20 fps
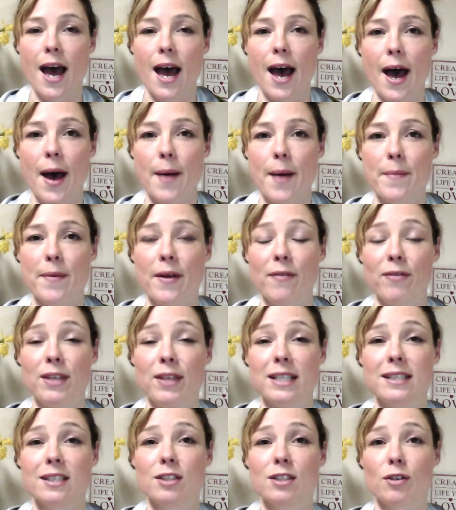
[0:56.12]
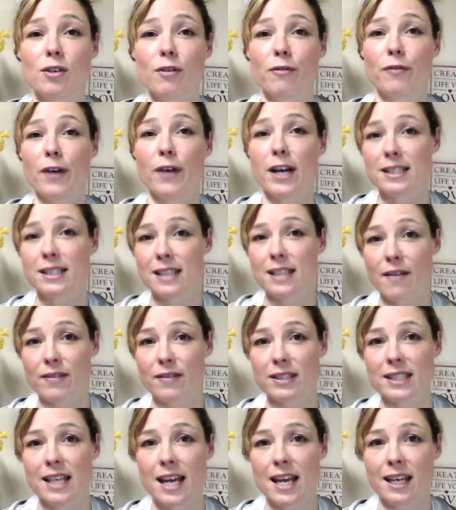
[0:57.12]
If this is your first
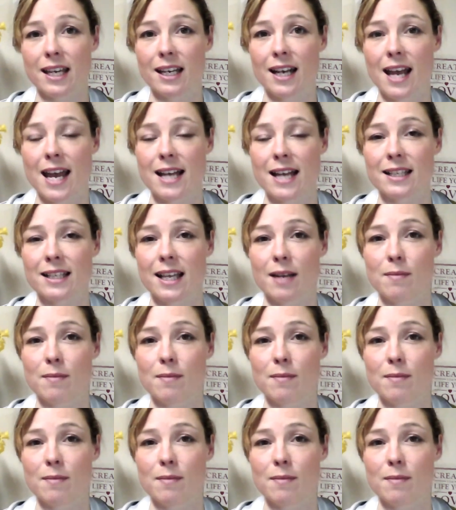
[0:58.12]
ever CA Connect,